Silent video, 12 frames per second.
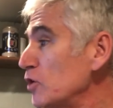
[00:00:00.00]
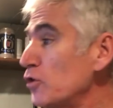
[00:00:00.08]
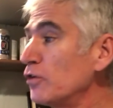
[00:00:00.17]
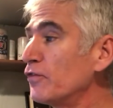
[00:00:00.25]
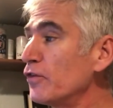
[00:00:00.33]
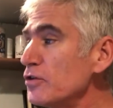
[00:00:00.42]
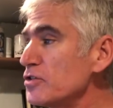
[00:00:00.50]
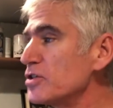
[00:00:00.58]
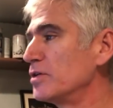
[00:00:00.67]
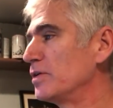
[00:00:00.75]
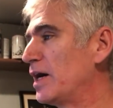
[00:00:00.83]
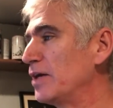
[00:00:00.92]
So the
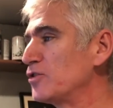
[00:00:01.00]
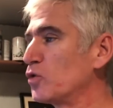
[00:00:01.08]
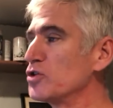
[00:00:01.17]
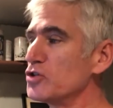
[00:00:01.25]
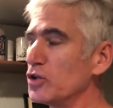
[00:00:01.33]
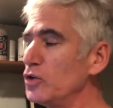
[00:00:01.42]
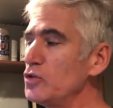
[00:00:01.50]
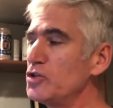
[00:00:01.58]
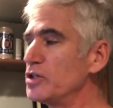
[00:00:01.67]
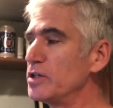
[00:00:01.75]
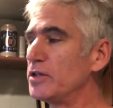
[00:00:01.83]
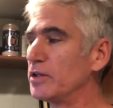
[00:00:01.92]
first sort of
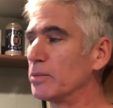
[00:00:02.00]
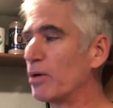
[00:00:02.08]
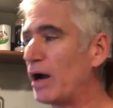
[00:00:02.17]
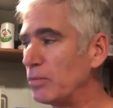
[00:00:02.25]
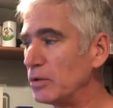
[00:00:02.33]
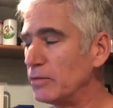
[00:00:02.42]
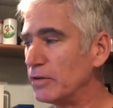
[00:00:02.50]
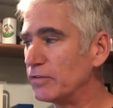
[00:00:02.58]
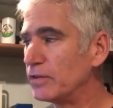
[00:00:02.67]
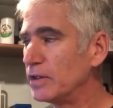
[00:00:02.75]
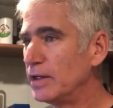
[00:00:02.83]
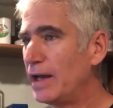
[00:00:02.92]
solution to the problem
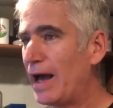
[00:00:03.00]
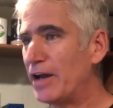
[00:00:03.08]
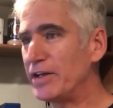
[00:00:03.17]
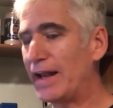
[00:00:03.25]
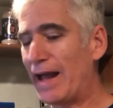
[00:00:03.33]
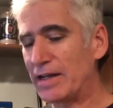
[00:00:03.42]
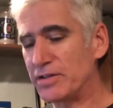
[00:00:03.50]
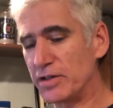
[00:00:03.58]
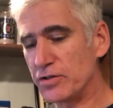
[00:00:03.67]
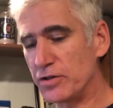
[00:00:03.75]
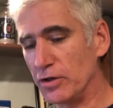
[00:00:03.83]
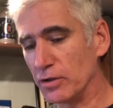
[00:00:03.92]
of how do you get
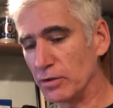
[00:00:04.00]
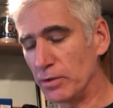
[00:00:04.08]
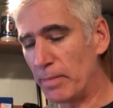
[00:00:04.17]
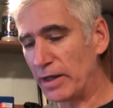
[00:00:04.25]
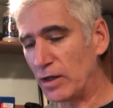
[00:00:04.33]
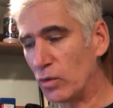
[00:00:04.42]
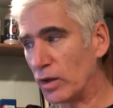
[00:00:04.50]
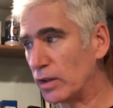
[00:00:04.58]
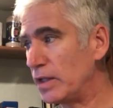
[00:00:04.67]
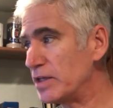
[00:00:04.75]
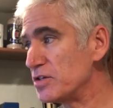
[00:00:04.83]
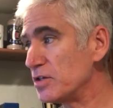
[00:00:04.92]
access to your money
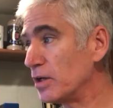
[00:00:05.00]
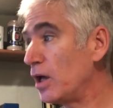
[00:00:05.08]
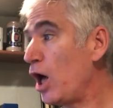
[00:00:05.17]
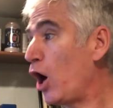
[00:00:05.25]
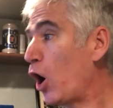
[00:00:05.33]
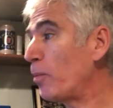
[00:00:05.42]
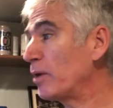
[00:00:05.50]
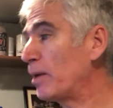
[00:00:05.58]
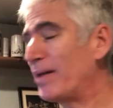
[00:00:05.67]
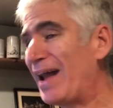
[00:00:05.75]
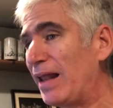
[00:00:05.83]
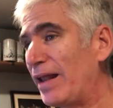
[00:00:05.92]
quickly is to open
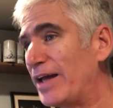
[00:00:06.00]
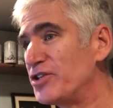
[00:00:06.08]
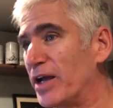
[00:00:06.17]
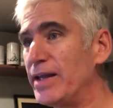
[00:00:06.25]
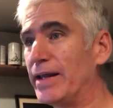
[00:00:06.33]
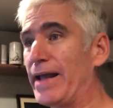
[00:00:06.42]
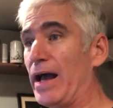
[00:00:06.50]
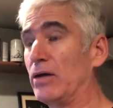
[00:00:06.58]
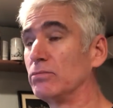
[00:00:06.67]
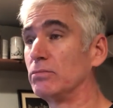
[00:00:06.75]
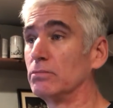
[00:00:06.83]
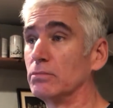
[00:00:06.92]
up an Ally checking
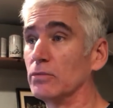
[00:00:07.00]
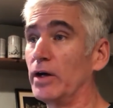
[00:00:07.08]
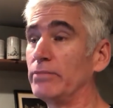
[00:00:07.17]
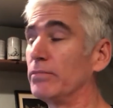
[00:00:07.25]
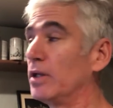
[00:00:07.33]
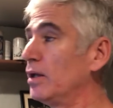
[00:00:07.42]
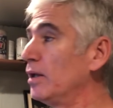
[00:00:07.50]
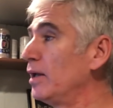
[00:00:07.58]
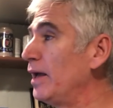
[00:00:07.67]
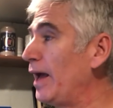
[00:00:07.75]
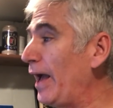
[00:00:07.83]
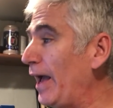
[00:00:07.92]
account, right?
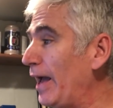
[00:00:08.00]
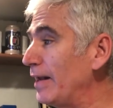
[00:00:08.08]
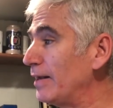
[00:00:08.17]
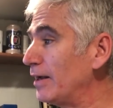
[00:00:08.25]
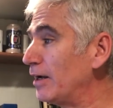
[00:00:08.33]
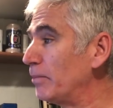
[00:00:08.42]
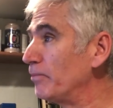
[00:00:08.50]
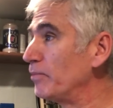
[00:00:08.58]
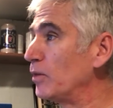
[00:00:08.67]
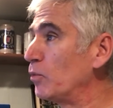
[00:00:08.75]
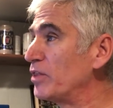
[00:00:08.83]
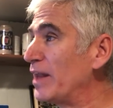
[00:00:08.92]
And
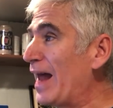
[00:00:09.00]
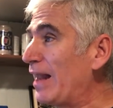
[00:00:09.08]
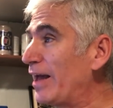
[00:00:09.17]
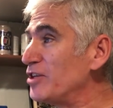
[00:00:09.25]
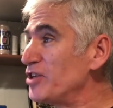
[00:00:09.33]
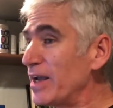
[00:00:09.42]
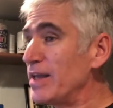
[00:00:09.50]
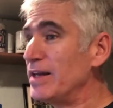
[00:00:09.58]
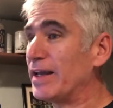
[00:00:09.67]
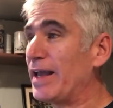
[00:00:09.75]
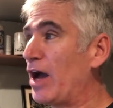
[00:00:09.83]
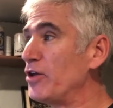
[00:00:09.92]
with an Ally
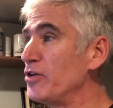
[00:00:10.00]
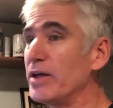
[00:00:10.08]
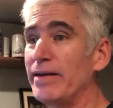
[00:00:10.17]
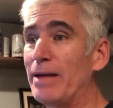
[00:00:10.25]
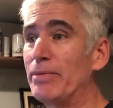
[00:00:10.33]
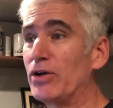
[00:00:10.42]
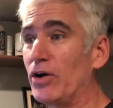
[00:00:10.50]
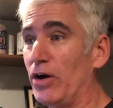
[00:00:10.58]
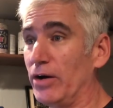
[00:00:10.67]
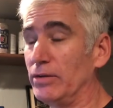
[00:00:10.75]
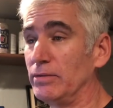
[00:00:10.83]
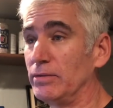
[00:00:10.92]
checking account, you can get a debit
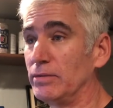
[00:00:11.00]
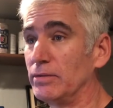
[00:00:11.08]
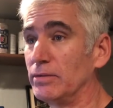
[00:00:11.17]
card.